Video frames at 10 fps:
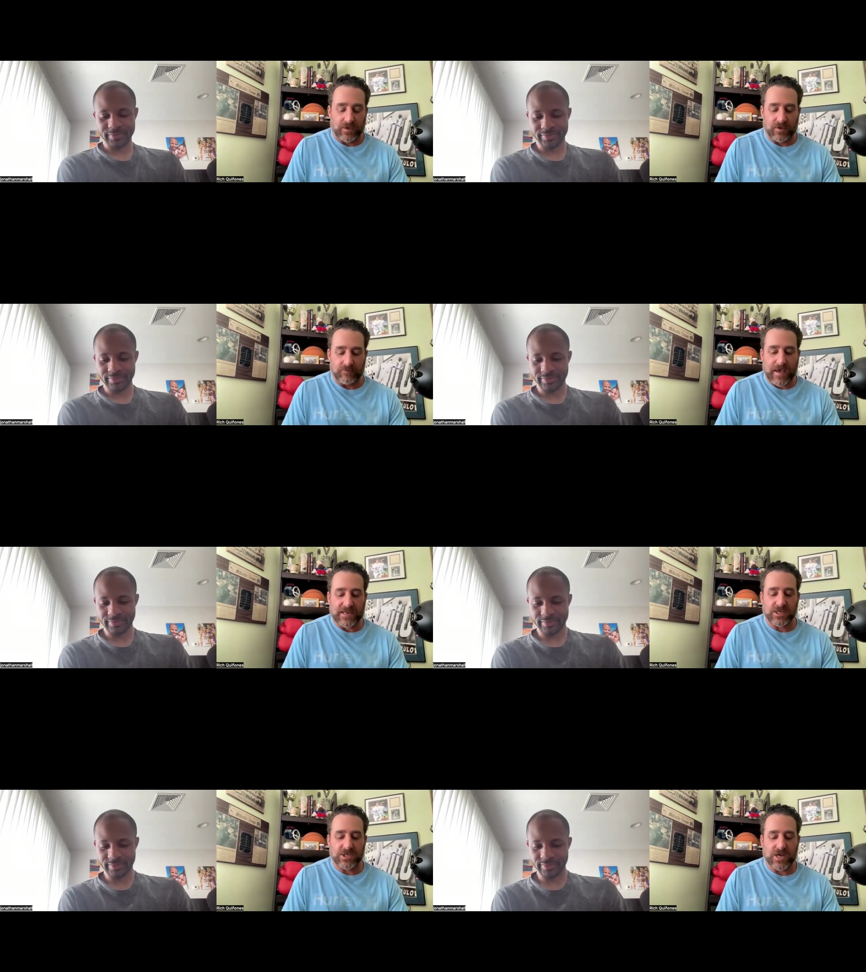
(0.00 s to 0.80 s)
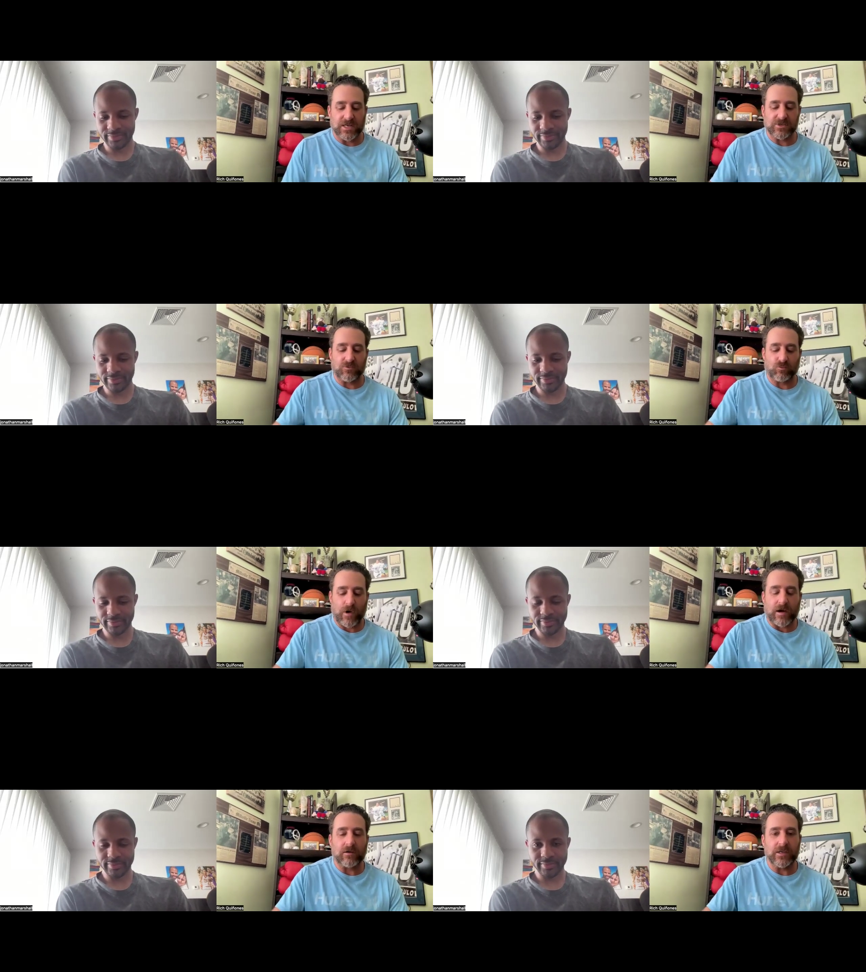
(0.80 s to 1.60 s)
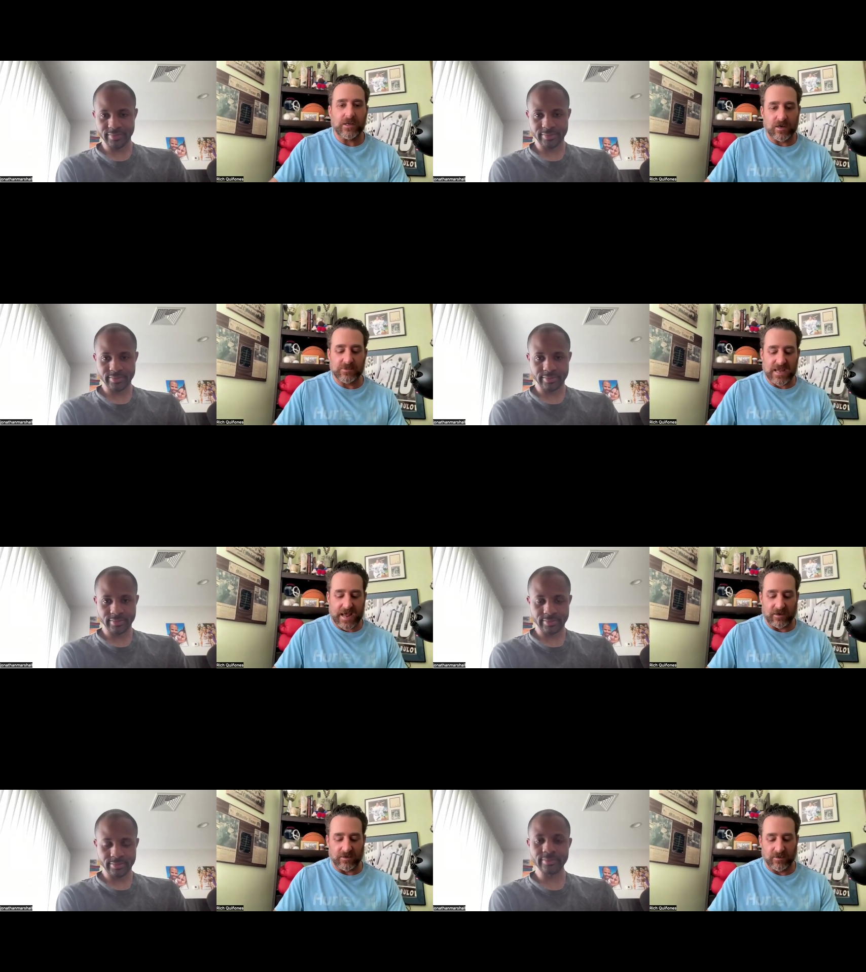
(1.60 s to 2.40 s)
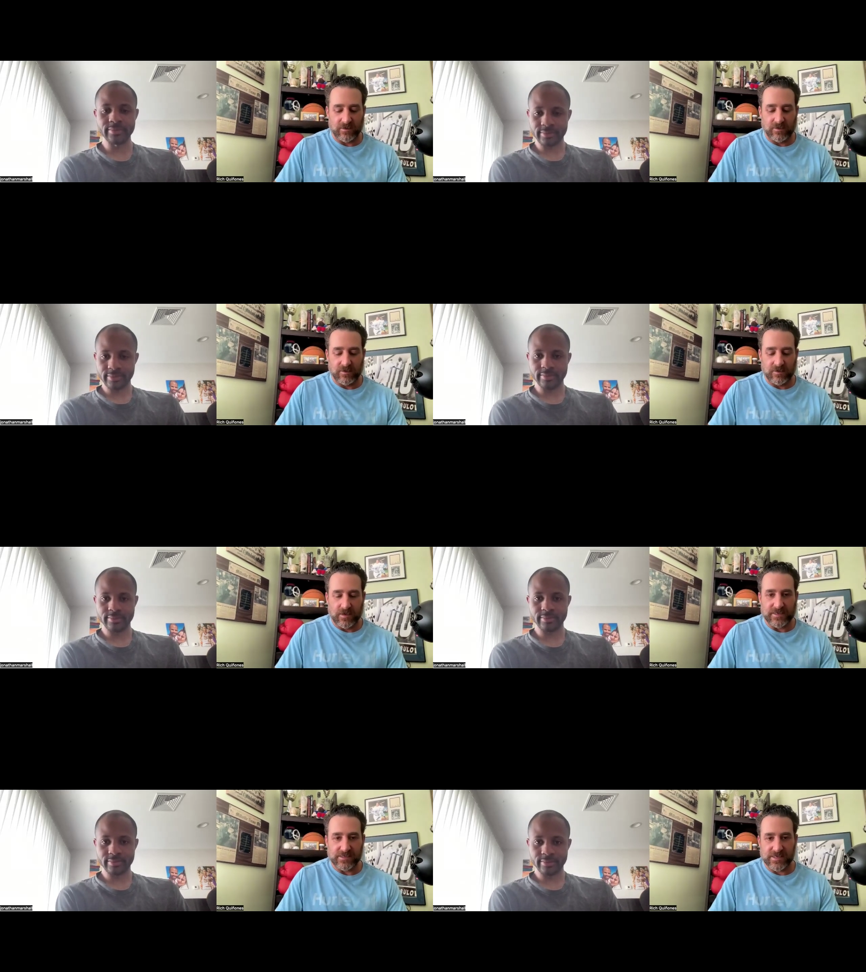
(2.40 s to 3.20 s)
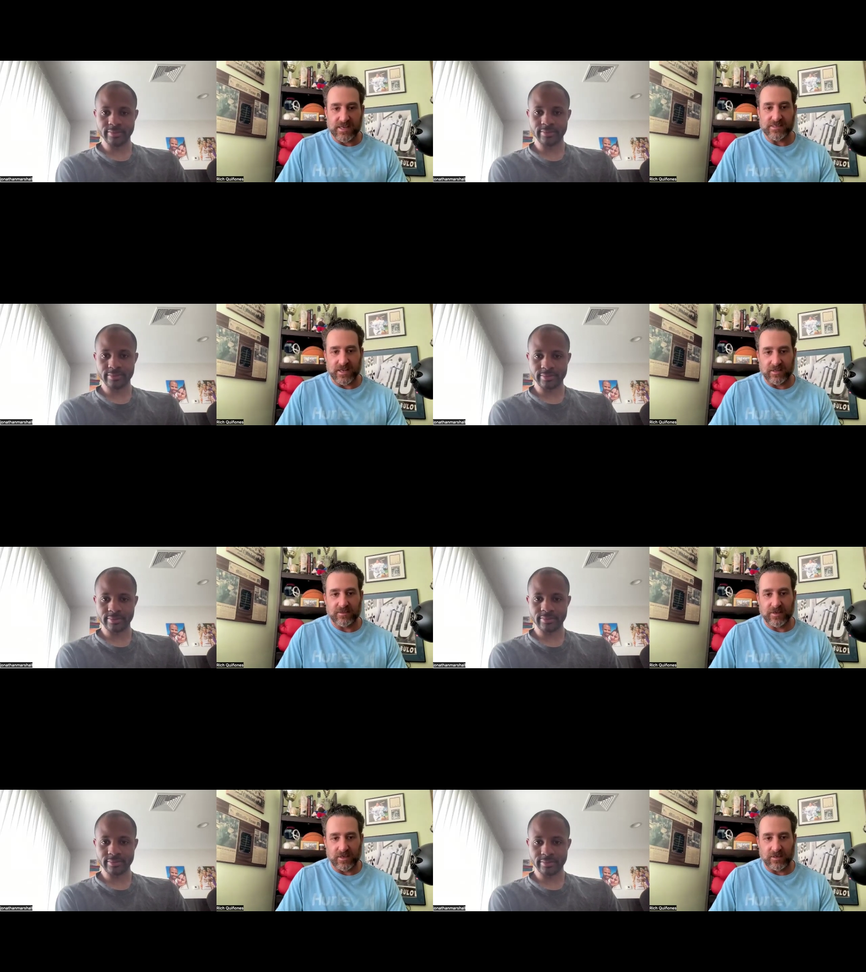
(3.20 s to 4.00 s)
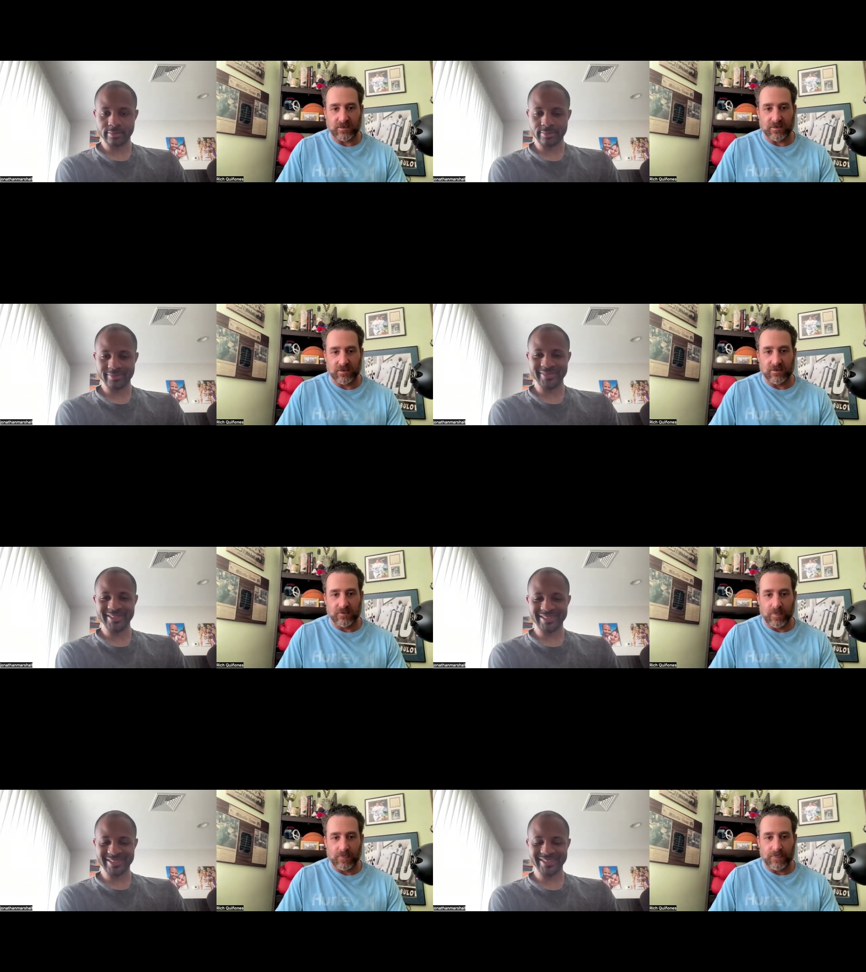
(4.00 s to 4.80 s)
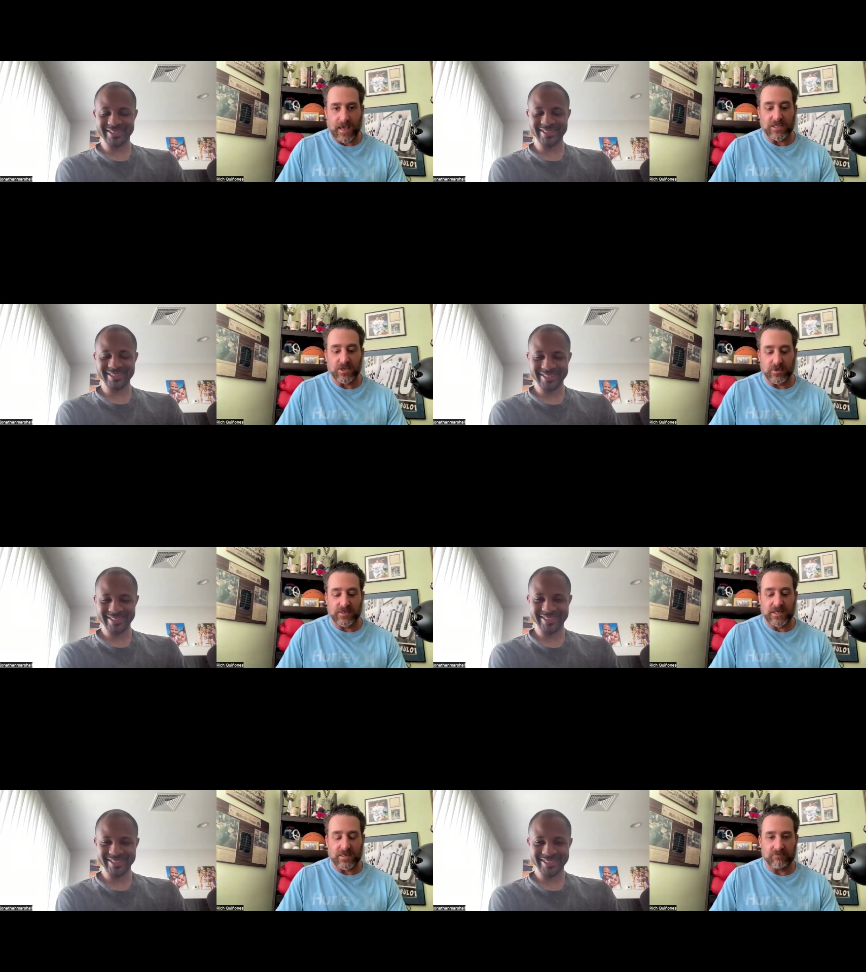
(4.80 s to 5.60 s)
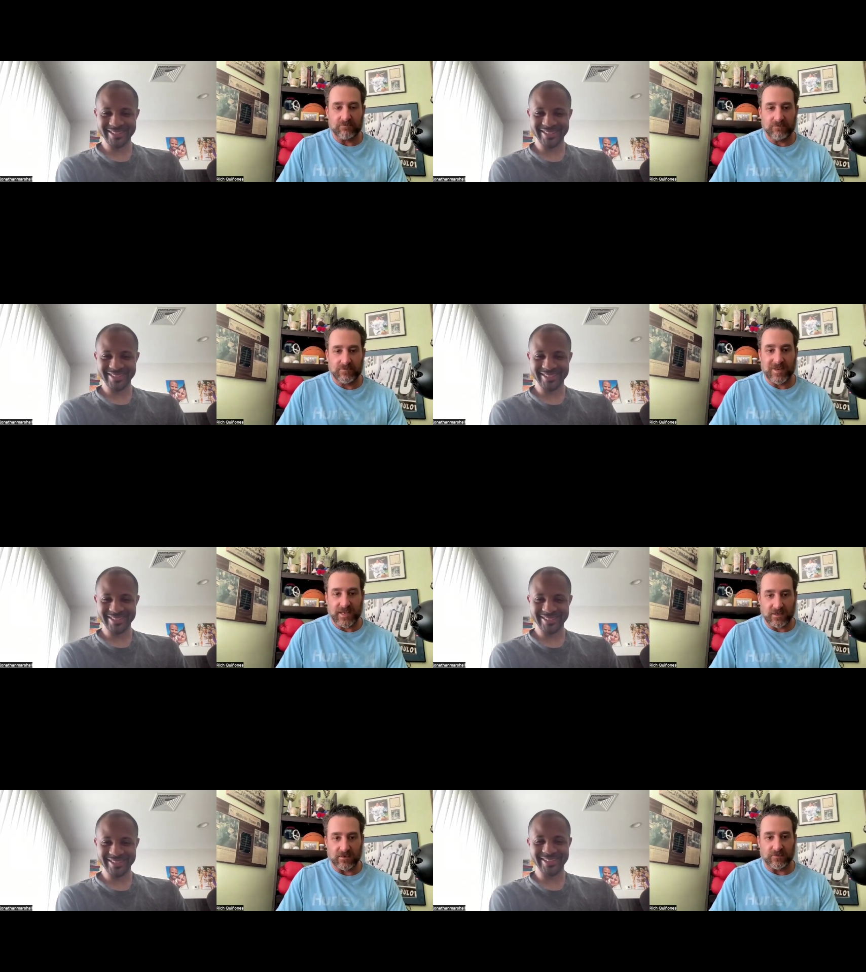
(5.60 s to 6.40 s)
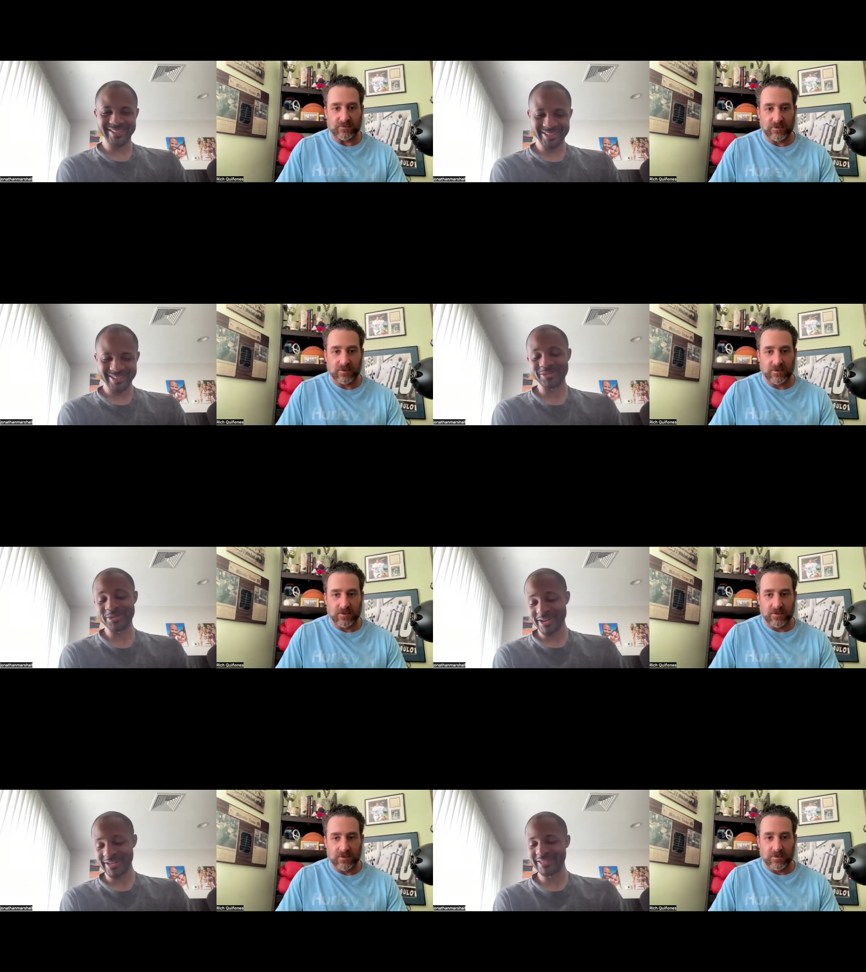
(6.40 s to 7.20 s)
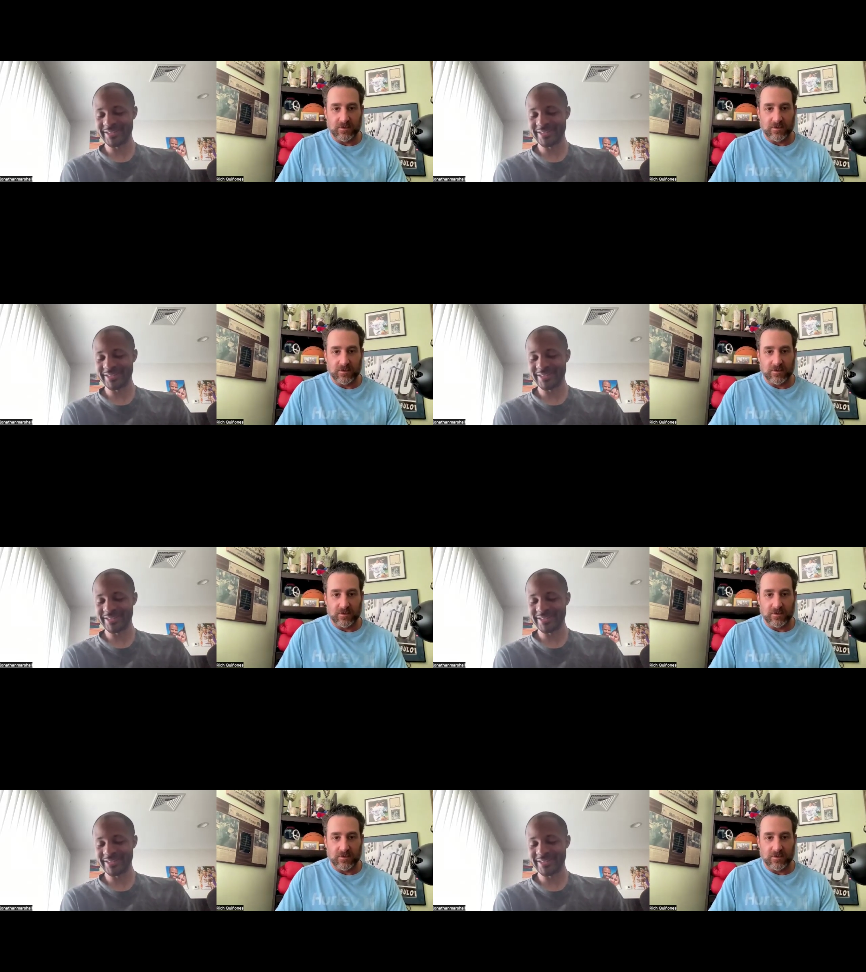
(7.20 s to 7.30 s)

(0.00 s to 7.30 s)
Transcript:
Speaker 1: Magic Johnson rarely comes out and says anything that you would deem negative right.